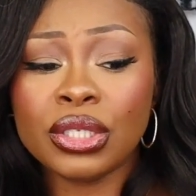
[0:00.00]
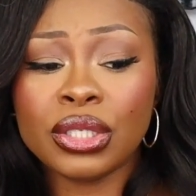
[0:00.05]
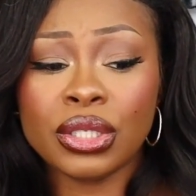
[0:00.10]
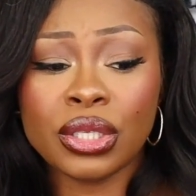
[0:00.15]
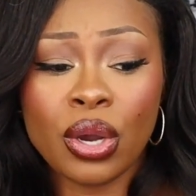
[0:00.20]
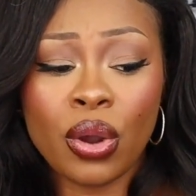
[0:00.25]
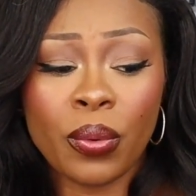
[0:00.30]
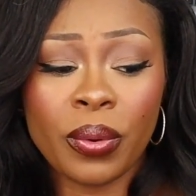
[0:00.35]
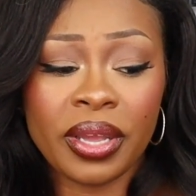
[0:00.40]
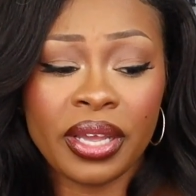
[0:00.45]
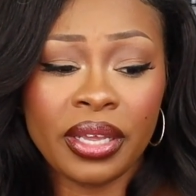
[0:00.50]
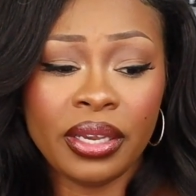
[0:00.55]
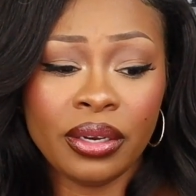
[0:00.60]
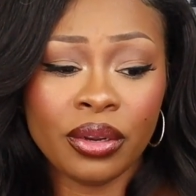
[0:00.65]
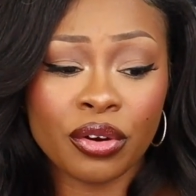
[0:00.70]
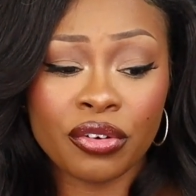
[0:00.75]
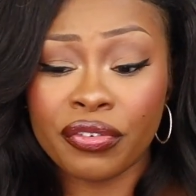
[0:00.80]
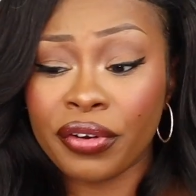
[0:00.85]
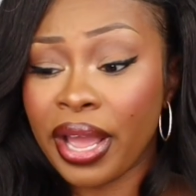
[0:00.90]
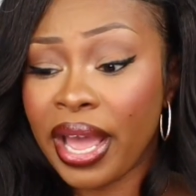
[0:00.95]
sewing,
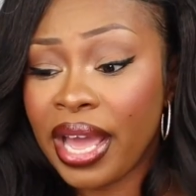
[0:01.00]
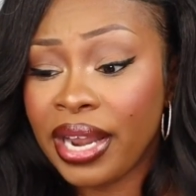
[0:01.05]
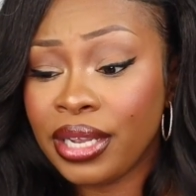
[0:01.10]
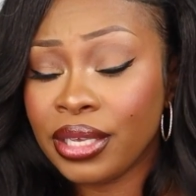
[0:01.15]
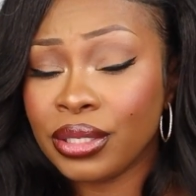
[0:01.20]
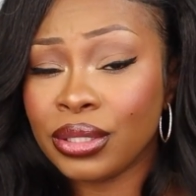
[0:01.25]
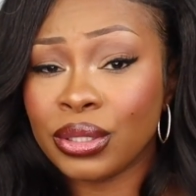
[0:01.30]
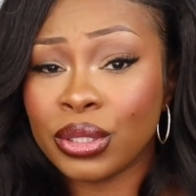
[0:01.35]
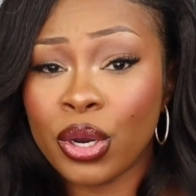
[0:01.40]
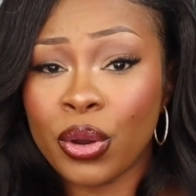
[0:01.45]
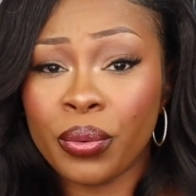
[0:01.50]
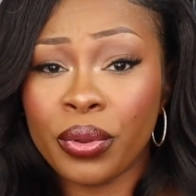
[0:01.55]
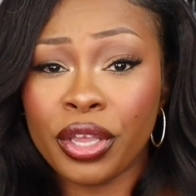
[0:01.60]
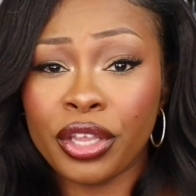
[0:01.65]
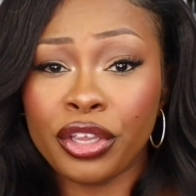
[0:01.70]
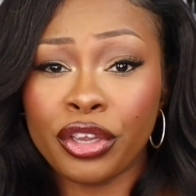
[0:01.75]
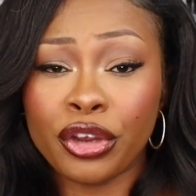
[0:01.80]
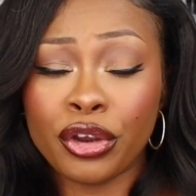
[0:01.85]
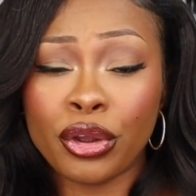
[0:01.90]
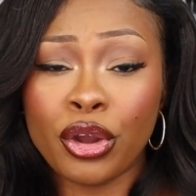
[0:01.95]
or for any
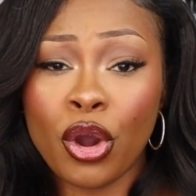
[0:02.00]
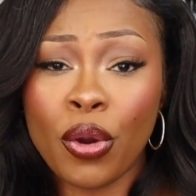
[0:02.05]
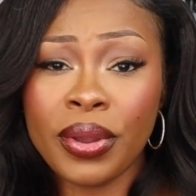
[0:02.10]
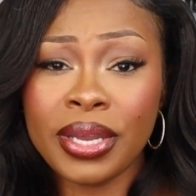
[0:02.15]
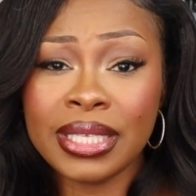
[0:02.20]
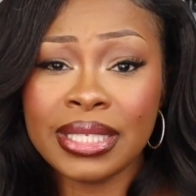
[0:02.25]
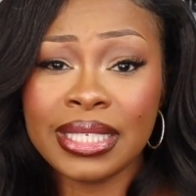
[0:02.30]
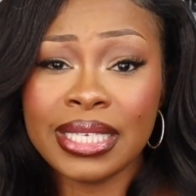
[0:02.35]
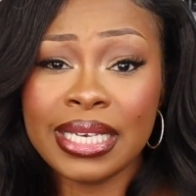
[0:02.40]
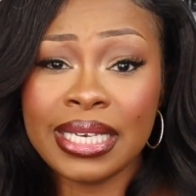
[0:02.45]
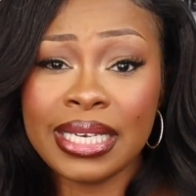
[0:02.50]
sewing, you're going to